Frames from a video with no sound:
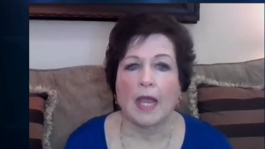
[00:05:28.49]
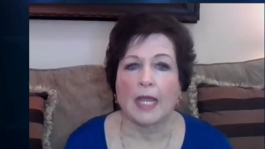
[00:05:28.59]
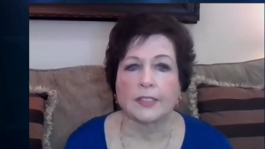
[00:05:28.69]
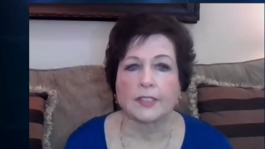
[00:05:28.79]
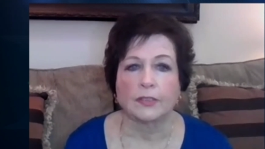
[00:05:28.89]

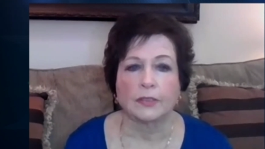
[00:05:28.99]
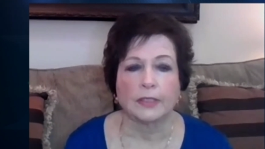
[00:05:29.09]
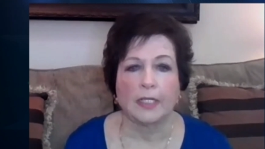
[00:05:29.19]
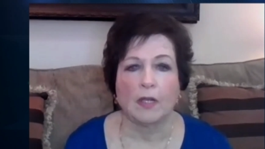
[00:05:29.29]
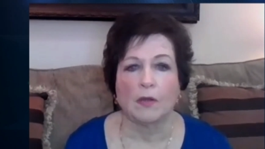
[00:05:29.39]
I
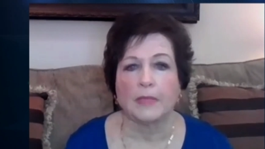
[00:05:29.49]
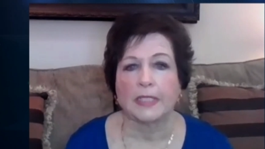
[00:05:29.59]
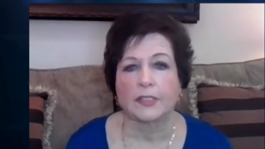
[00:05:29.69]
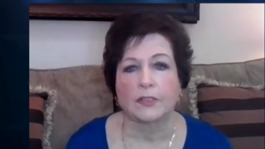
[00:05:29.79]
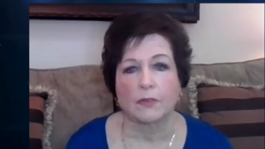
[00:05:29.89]
certainly hope
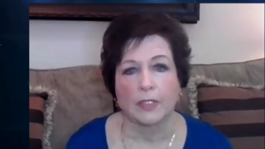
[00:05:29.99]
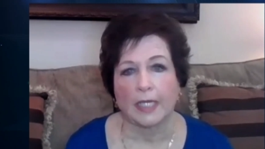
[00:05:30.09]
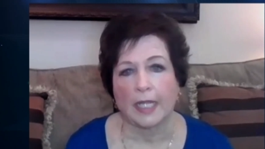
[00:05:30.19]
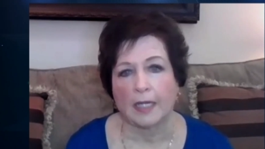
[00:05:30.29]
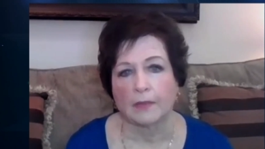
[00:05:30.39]
my
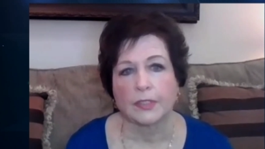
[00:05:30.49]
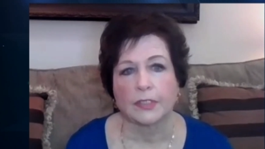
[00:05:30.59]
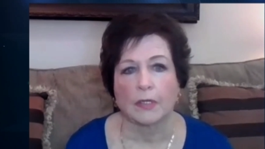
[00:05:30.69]
story helps